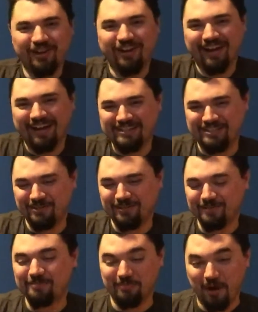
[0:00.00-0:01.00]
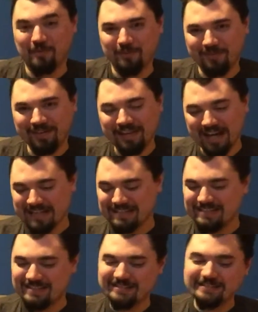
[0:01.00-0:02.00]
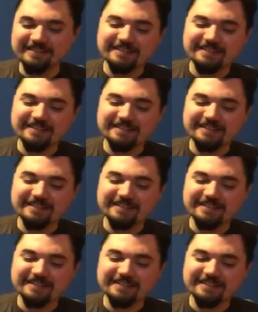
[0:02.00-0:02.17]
you, can, as you can probably guess.